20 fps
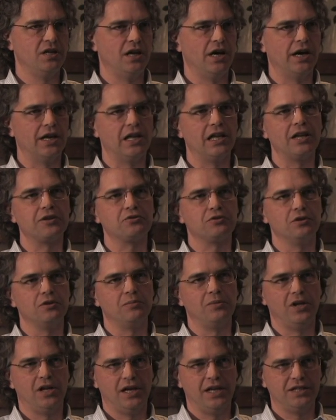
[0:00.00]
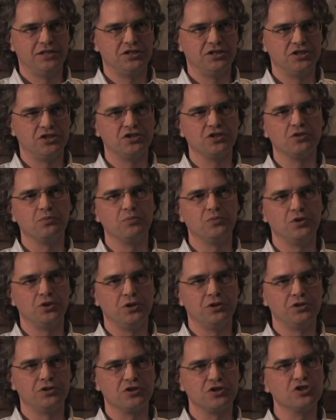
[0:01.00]
on electrical appliances and
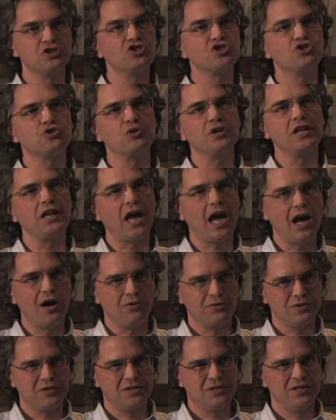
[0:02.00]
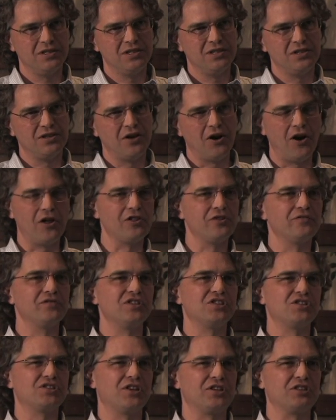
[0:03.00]
computers could screen out all of
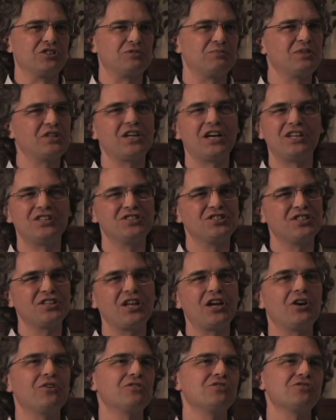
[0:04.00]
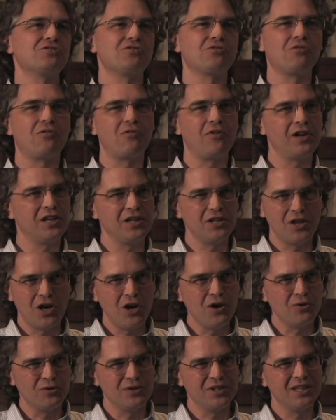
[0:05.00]
these signals because the carriers are already
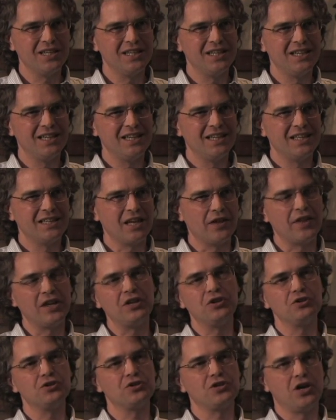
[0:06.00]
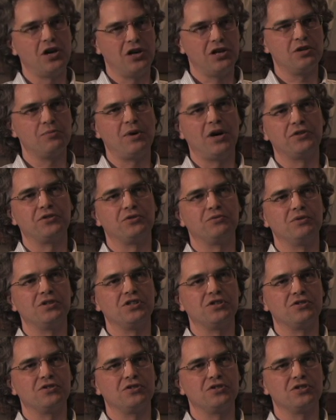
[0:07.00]
known. Now they couldn't talk about the
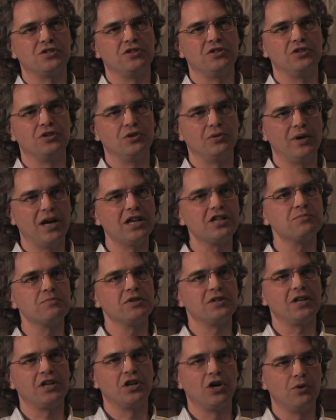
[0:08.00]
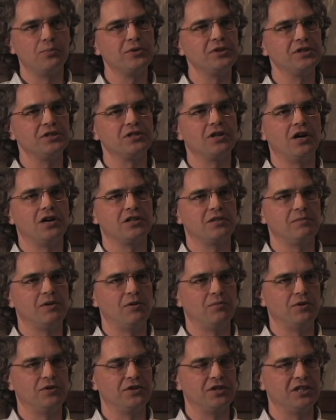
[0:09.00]
research in the US, but they openly talked
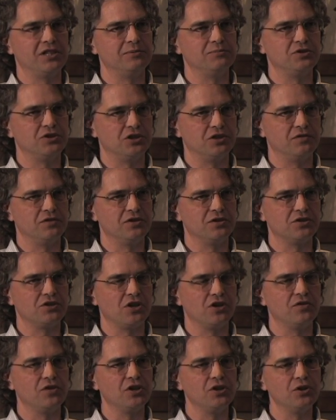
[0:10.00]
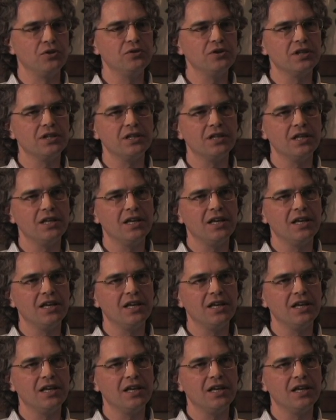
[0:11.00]
about what they'd observed in the Soviet Union.